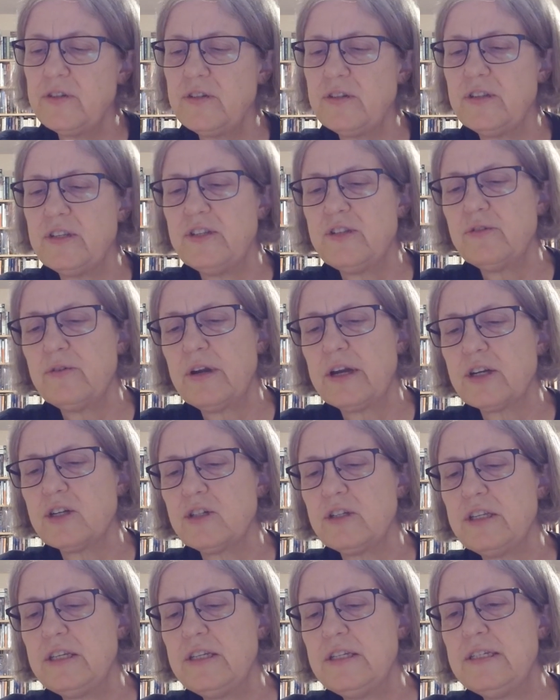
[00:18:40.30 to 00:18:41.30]
these are
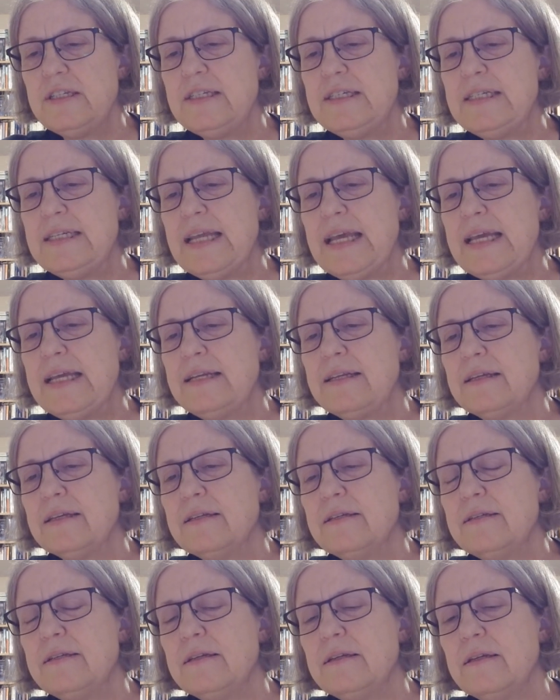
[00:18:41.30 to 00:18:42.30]
actually
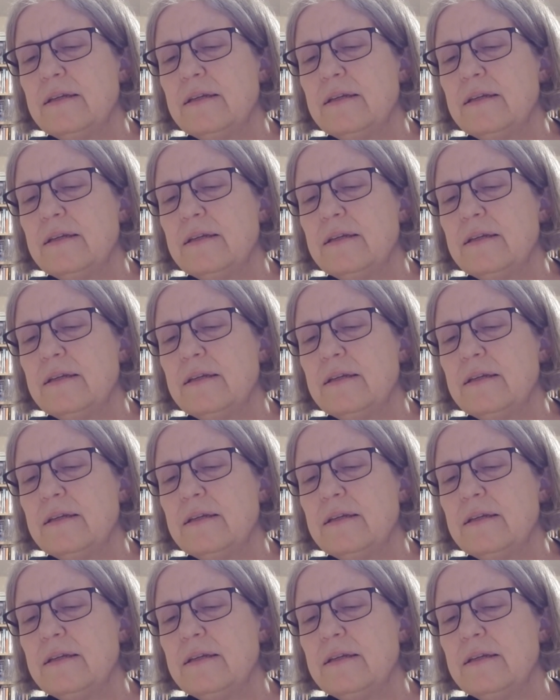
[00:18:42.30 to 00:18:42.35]
dated.